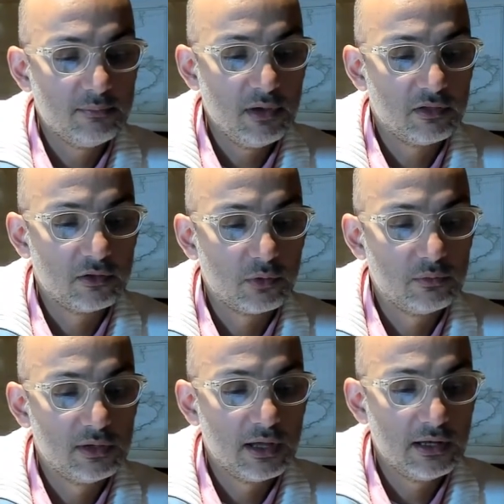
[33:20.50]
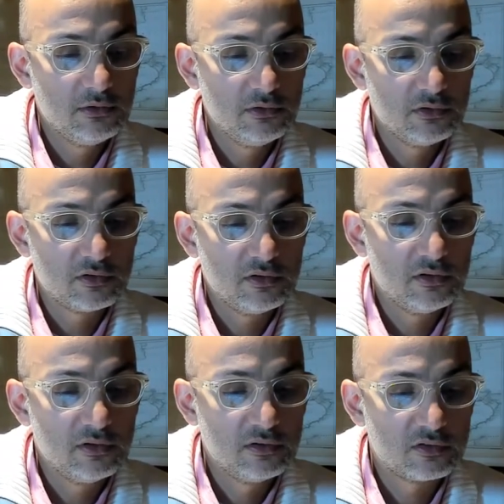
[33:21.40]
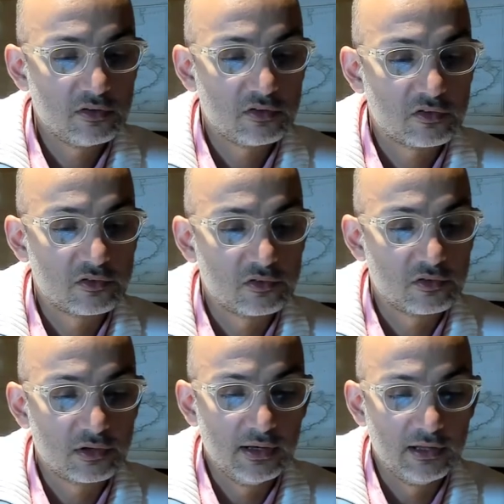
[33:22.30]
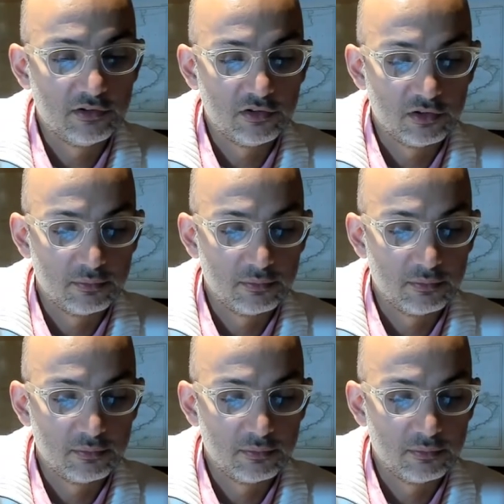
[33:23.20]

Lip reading: what we're gonna use is this relationship: